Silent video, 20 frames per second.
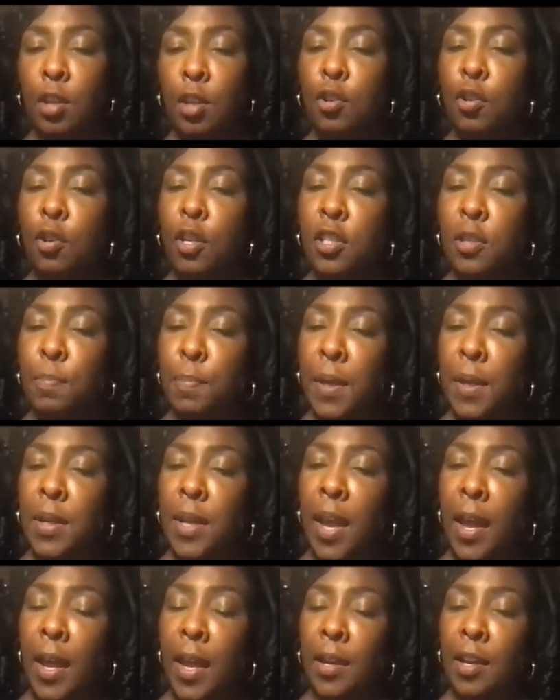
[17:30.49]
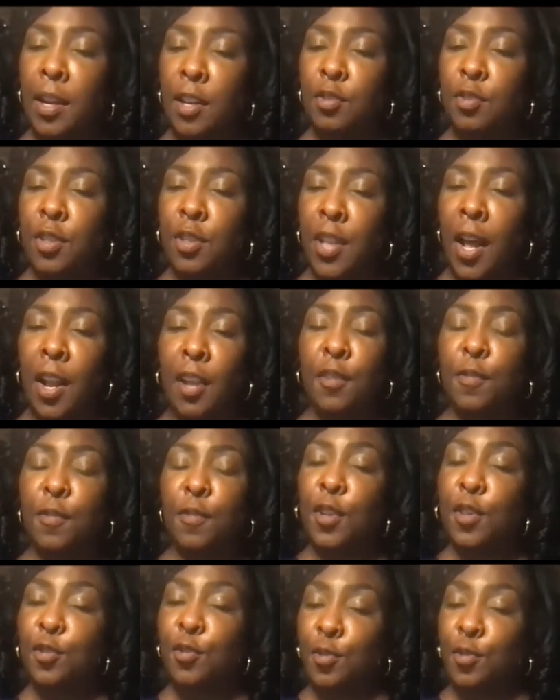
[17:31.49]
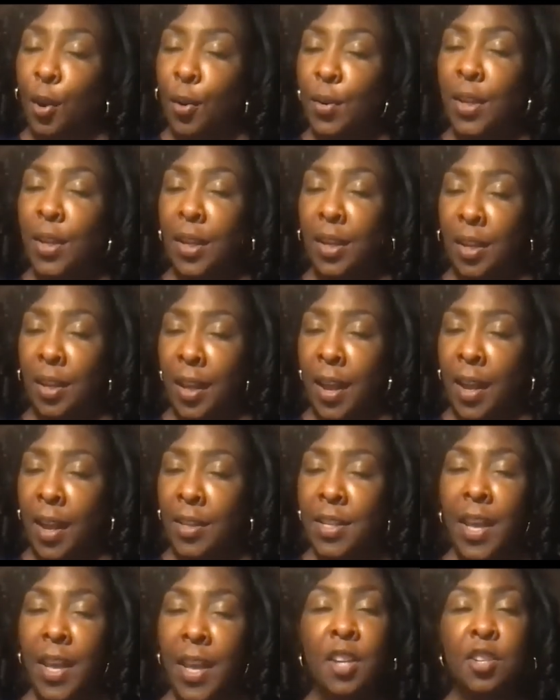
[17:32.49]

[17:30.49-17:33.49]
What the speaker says: you could spend that $800 for a droning class.